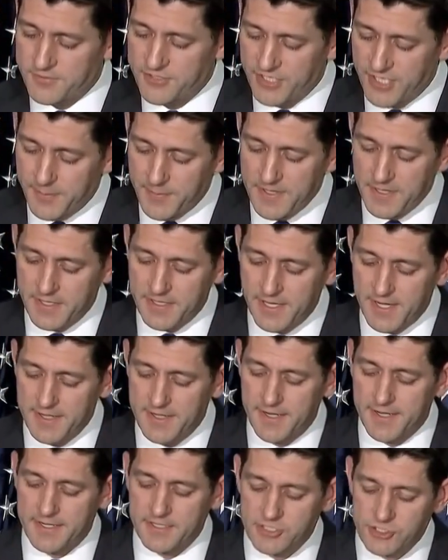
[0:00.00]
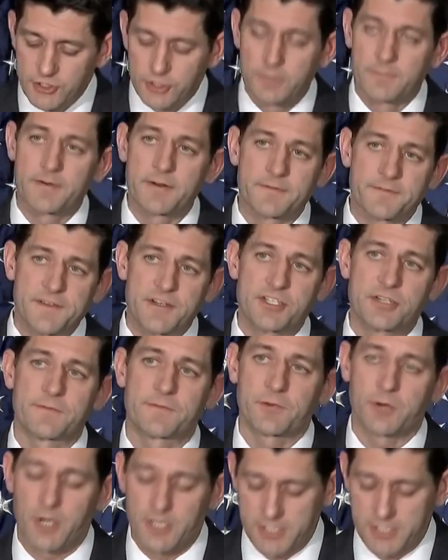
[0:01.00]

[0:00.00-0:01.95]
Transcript: to communicate a conservative vision for our